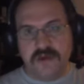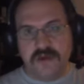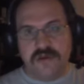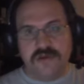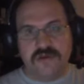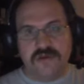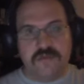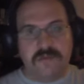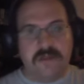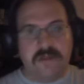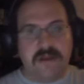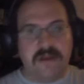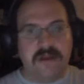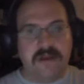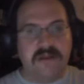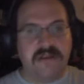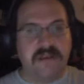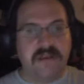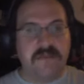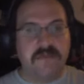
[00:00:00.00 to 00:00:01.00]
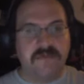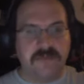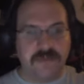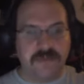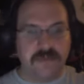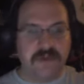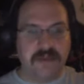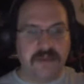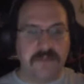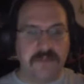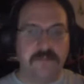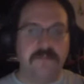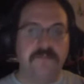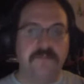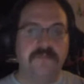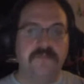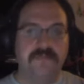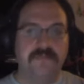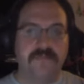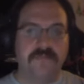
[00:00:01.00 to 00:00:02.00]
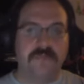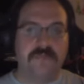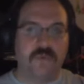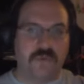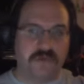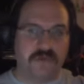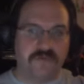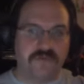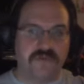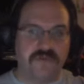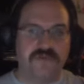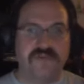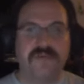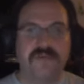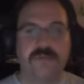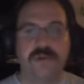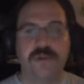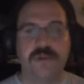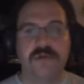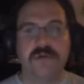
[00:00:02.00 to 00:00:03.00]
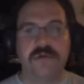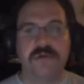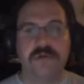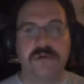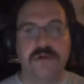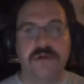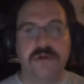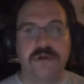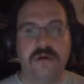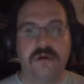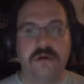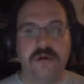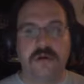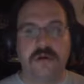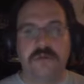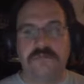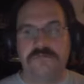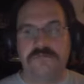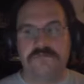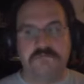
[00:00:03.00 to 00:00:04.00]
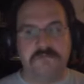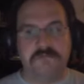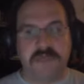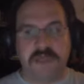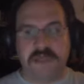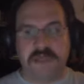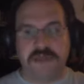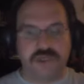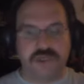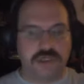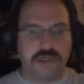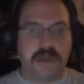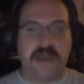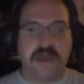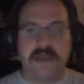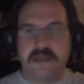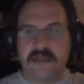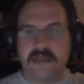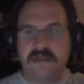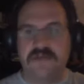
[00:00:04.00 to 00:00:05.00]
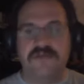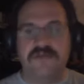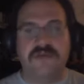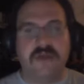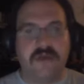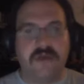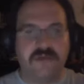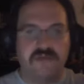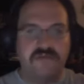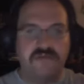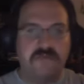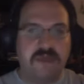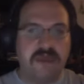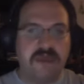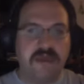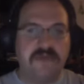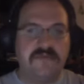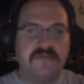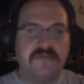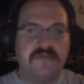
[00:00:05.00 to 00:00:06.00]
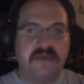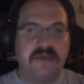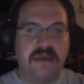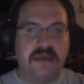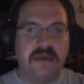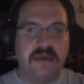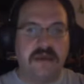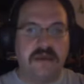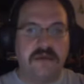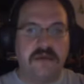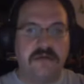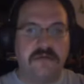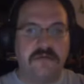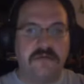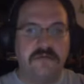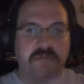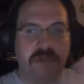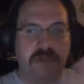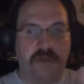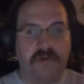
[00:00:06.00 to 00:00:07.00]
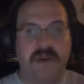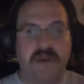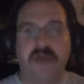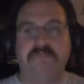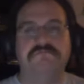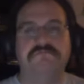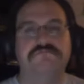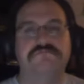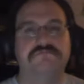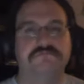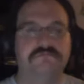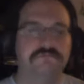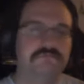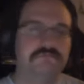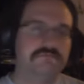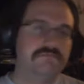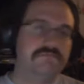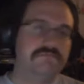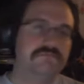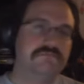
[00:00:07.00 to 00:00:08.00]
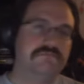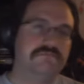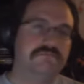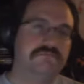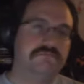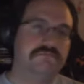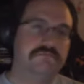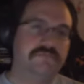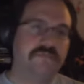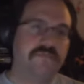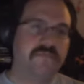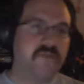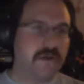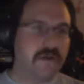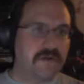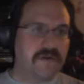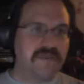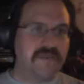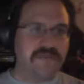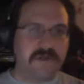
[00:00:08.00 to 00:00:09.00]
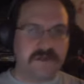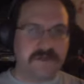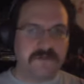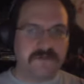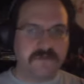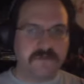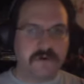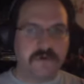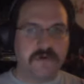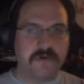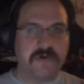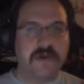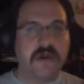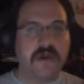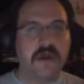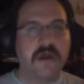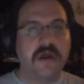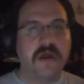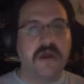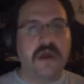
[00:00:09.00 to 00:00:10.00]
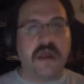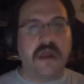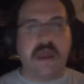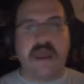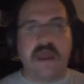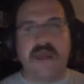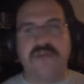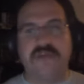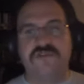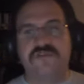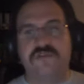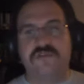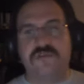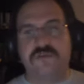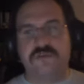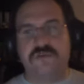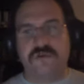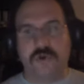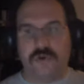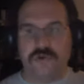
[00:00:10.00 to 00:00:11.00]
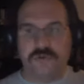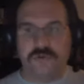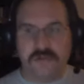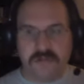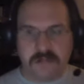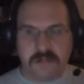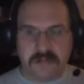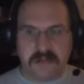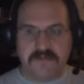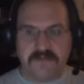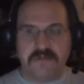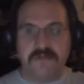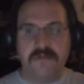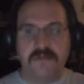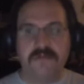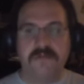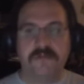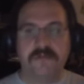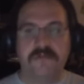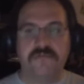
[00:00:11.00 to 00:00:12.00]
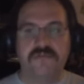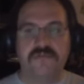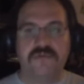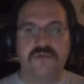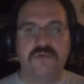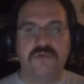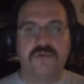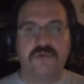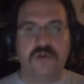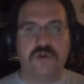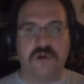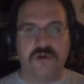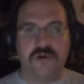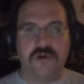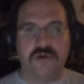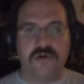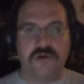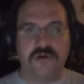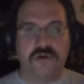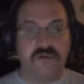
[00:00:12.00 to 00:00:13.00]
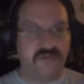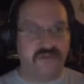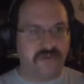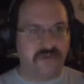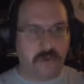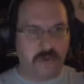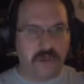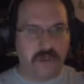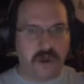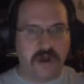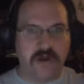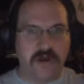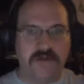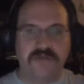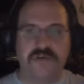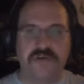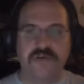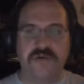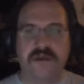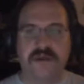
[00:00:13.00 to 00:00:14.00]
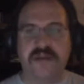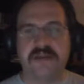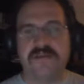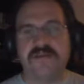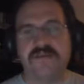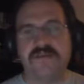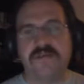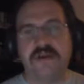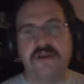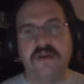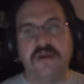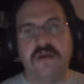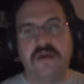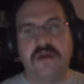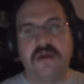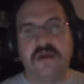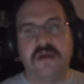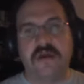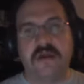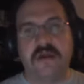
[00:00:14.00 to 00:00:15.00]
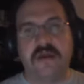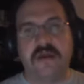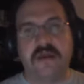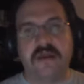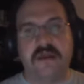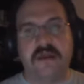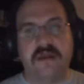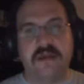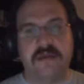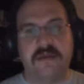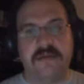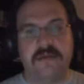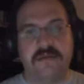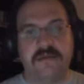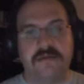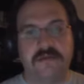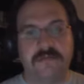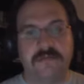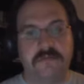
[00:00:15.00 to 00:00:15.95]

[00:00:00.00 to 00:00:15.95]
You play on a team of three, red versus blue, each trying to get to the other's base and blow it up. Fairly straightforward. As you go through the level, you earn Solar, the credits, and